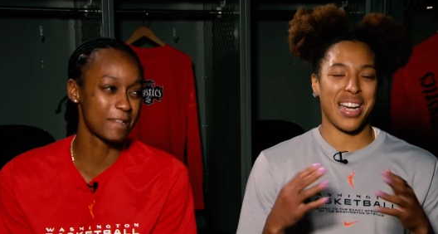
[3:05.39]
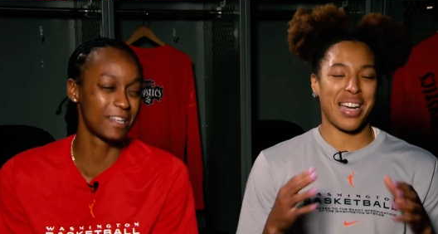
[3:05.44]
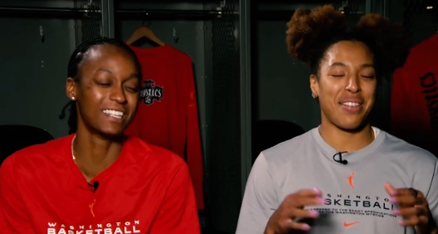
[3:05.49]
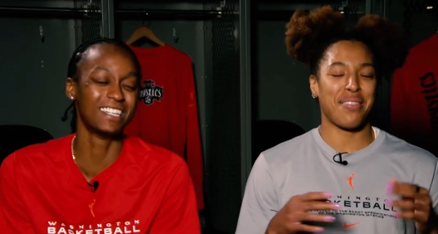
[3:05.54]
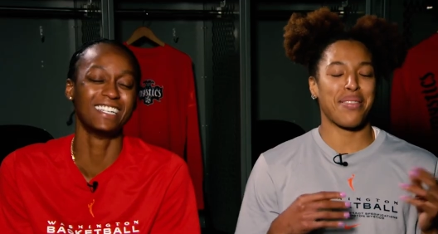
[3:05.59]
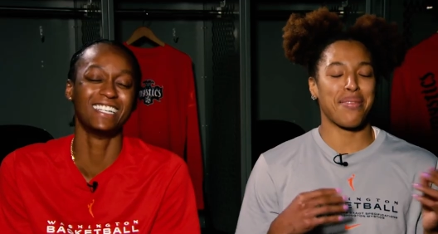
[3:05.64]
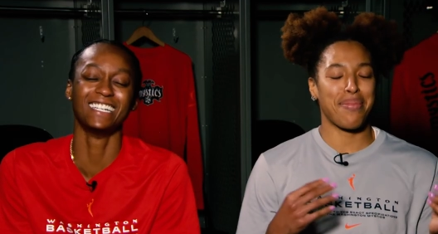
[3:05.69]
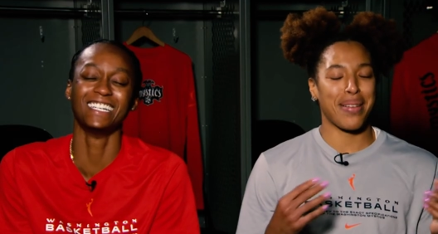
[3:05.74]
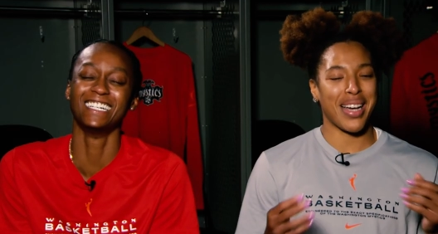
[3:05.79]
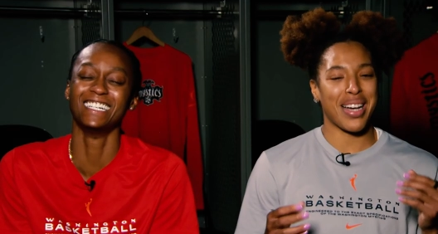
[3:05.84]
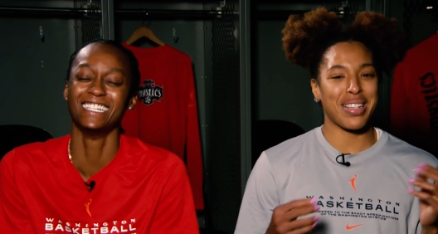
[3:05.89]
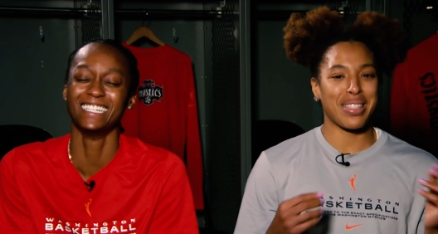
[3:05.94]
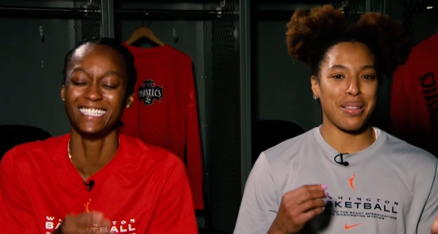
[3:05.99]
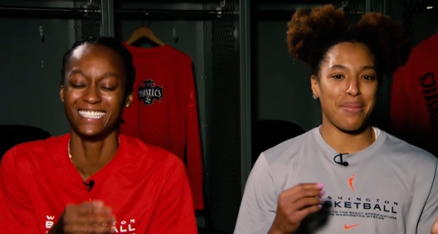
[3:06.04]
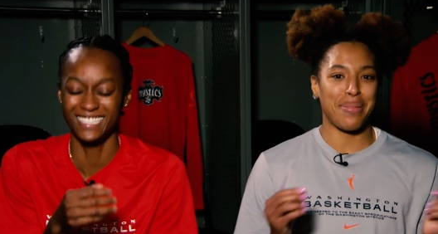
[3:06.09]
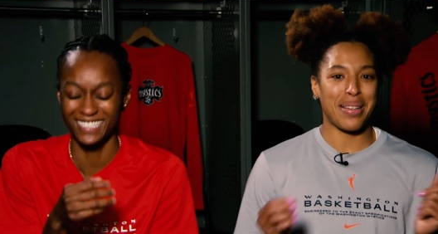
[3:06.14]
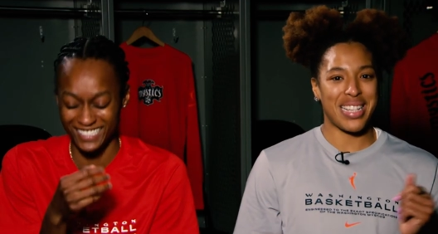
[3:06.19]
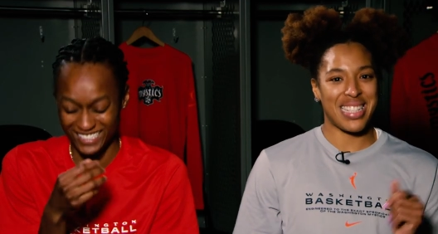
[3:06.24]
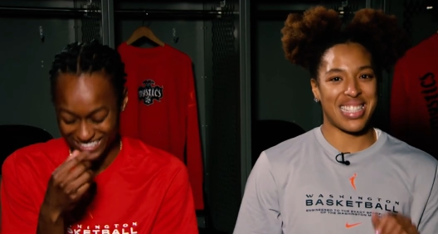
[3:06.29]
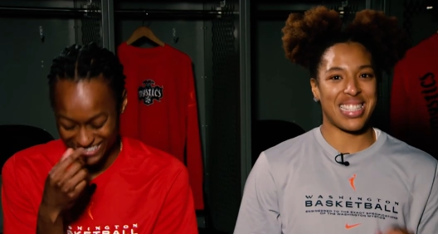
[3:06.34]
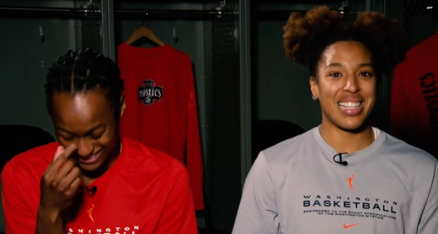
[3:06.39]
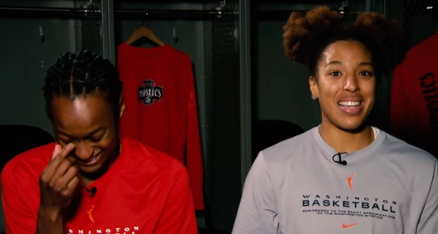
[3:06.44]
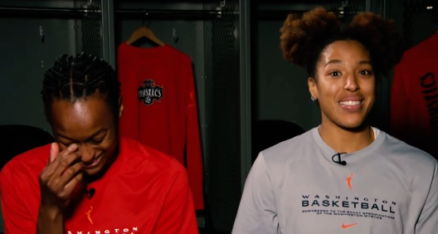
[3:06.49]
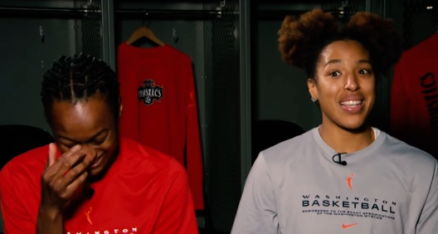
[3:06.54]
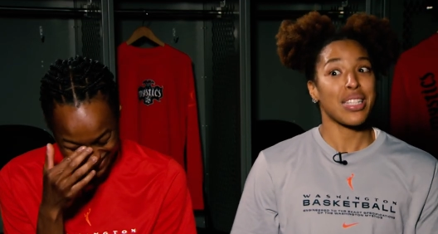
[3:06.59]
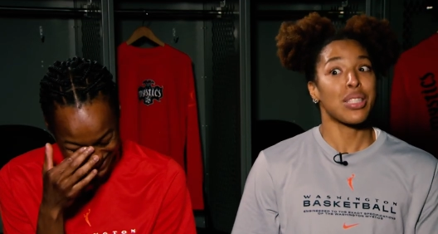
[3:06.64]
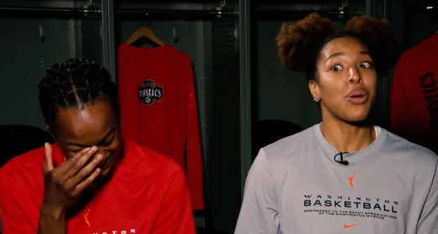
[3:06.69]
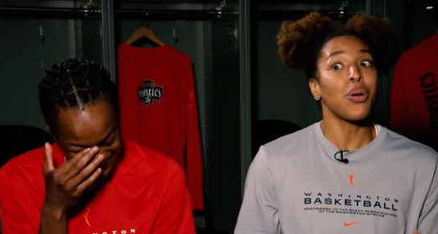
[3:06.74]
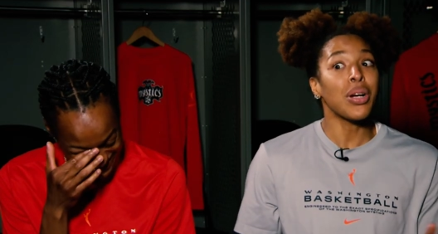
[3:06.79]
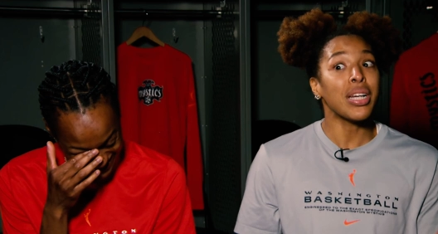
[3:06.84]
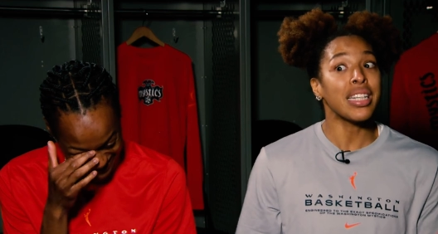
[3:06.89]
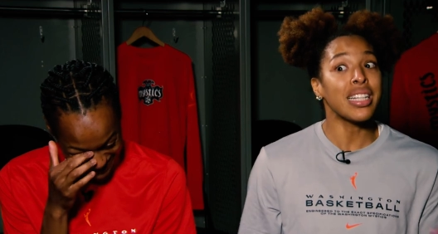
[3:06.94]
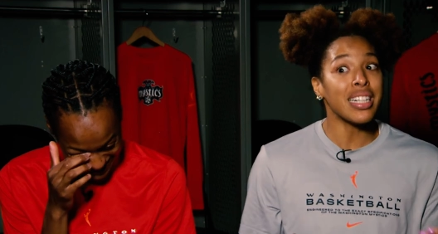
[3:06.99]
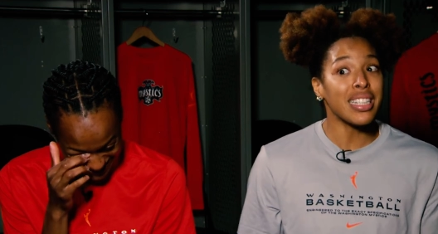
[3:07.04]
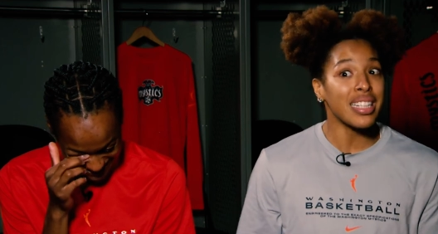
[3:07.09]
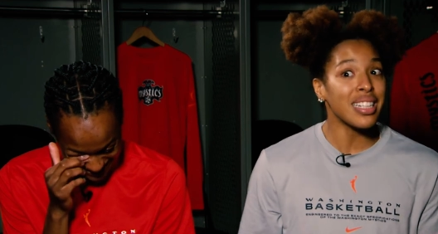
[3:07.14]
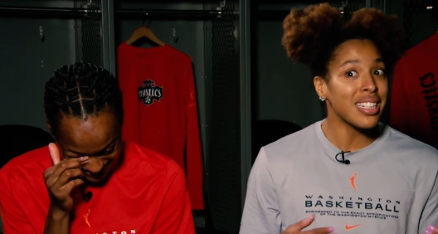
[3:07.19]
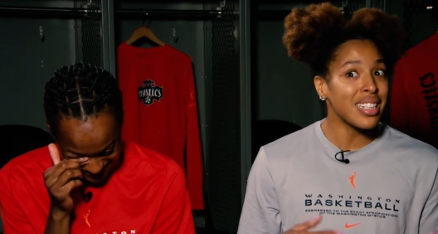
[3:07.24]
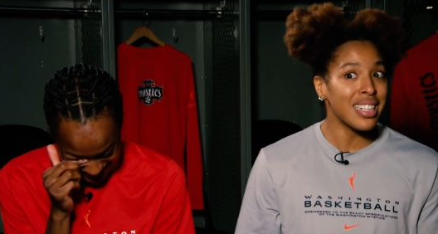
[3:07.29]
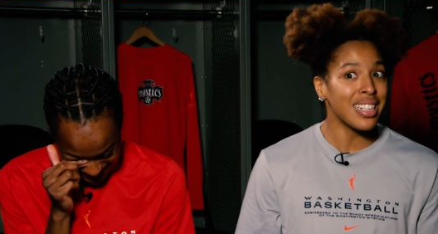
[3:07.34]
Speaker 1: able to pick out some pieces. I was like, sorry, look,
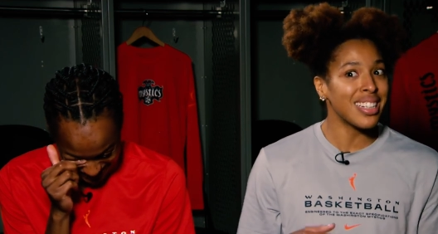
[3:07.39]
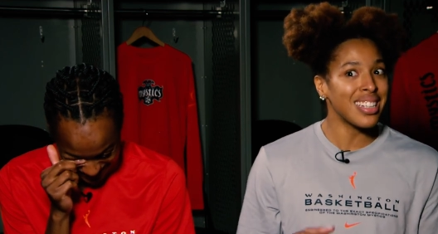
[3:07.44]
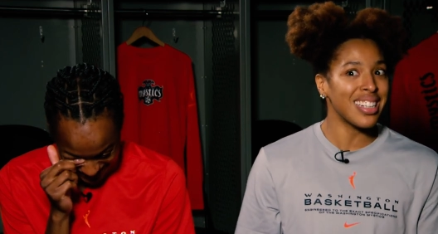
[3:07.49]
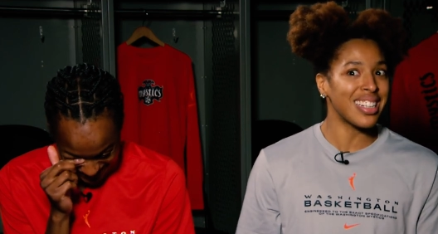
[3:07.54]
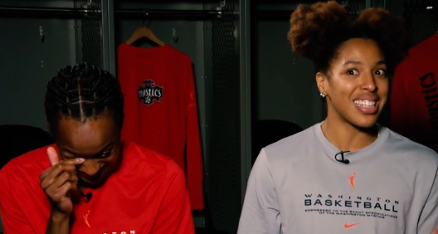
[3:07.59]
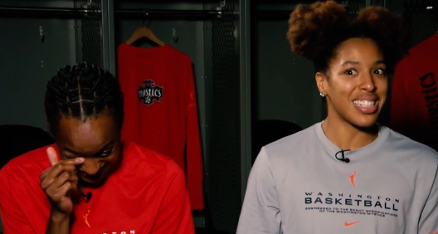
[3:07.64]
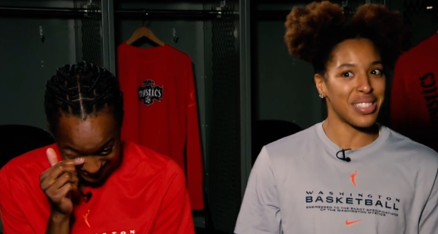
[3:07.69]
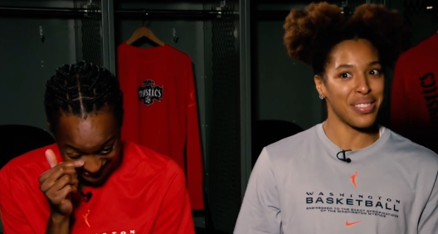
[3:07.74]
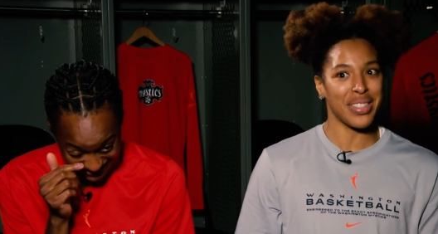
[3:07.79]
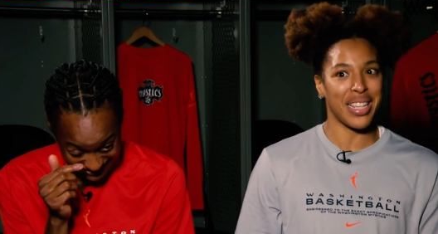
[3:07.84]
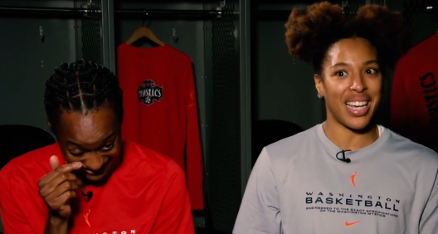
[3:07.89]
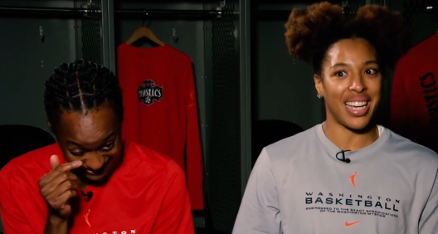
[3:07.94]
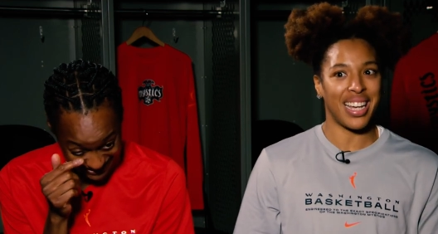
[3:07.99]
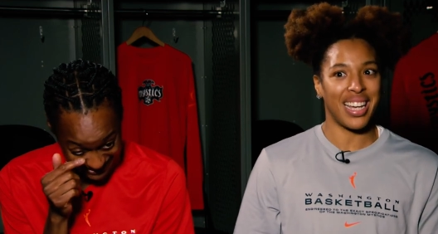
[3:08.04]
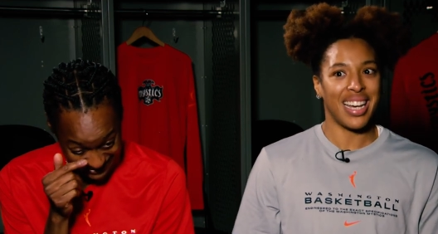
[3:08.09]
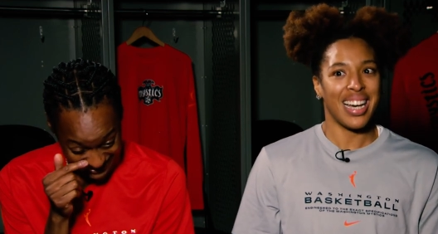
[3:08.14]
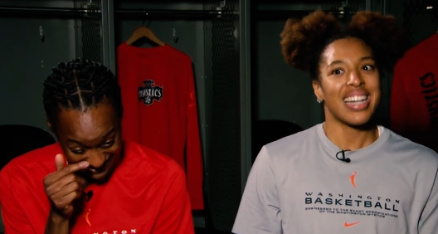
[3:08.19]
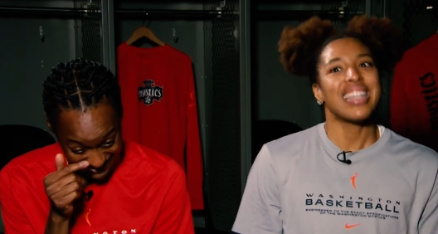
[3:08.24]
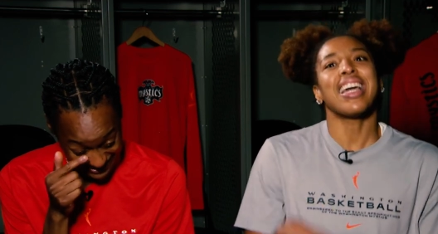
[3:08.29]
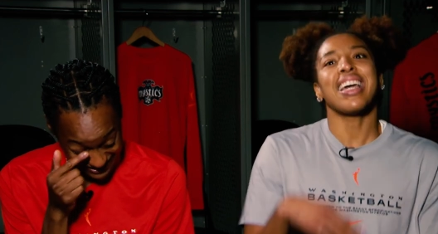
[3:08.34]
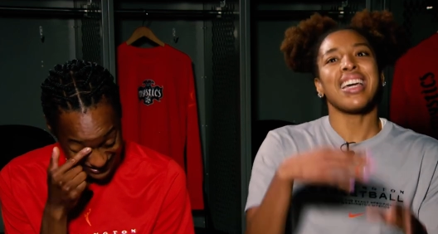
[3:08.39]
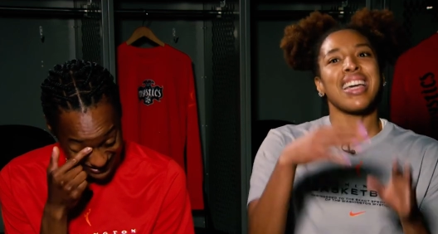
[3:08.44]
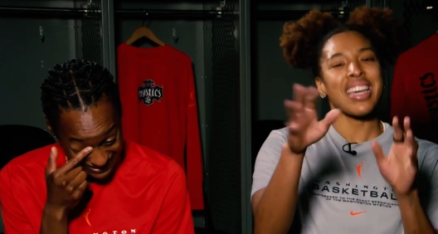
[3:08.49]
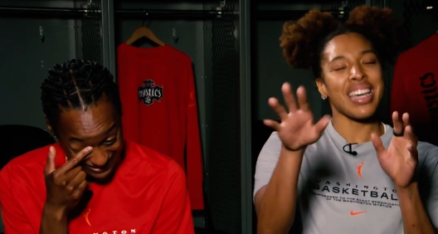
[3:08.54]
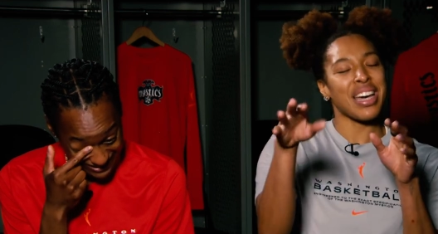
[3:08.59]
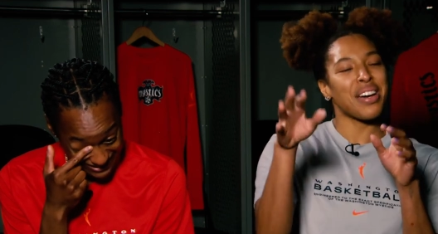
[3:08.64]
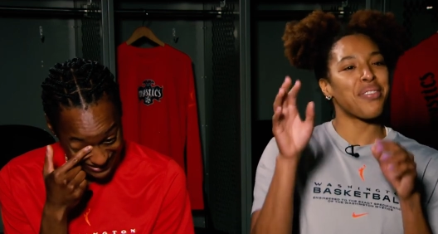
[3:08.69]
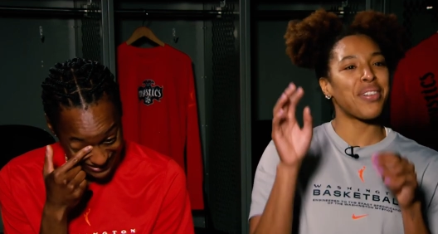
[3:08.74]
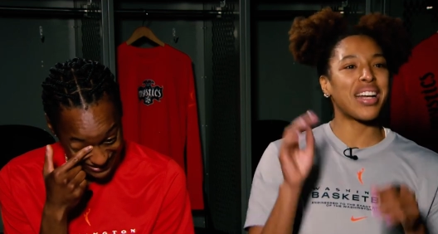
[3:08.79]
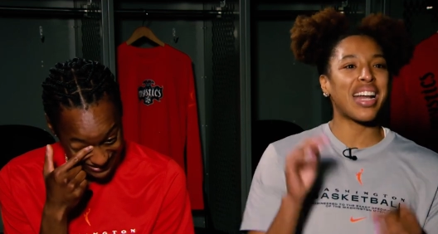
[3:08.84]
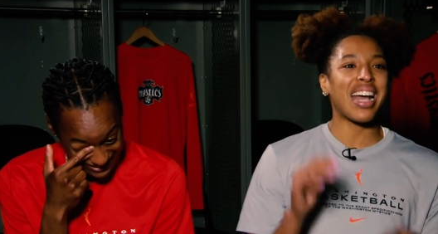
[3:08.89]
look, look, look. And she was like, yeah, yeah, yeah, where